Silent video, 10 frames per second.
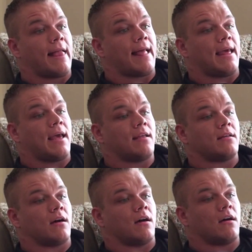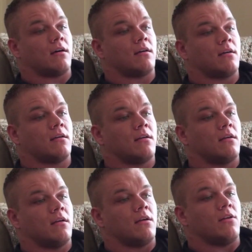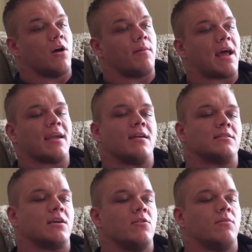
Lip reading: And, but I guarantee